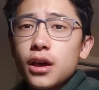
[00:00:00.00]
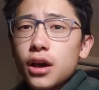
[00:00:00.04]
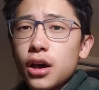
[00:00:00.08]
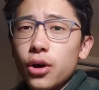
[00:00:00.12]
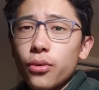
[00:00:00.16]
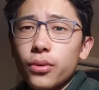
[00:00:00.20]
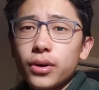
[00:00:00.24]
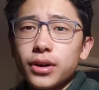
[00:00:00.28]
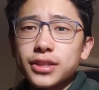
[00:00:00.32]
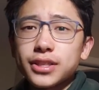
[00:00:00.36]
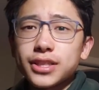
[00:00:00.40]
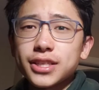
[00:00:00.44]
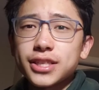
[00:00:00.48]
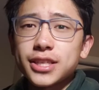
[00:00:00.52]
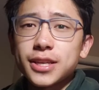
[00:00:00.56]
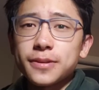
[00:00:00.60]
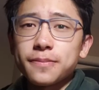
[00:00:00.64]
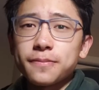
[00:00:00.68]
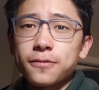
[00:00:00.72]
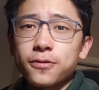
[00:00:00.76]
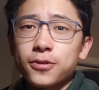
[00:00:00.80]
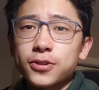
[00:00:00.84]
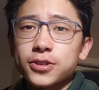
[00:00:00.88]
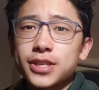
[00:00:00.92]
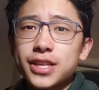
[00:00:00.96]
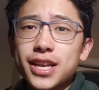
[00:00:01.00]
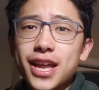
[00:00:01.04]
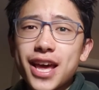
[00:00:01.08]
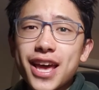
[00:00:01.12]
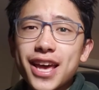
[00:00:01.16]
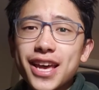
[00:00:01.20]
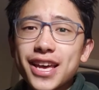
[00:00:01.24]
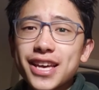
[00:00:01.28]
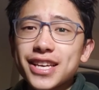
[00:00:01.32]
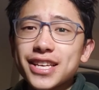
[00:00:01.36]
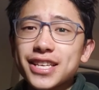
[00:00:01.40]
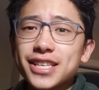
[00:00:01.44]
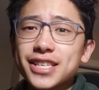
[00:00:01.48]
A wellness tip for
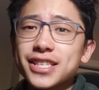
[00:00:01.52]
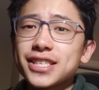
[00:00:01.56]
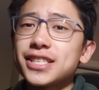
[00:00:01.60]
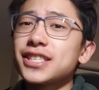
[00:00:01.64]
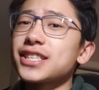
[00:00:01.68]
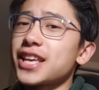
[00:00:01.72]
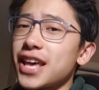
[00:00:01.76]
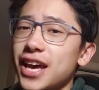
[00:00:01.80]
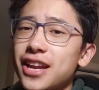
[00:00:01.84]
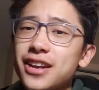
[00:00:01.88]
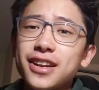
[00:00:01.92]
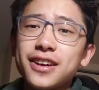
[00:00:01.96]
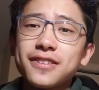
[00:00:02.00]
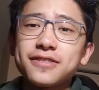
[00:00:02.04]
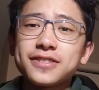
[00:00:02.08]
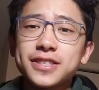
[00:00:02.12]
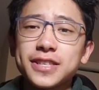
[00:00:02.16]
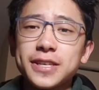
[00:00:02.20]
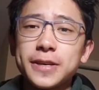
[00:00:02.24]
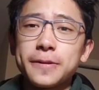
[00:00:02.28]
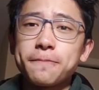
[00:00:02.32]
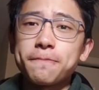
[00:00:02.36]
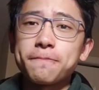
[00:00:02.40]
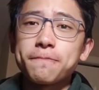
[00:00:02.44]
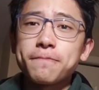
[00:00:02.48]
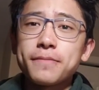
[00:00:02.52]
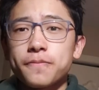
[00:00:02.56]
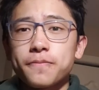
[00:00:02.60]
today is get enough sleep.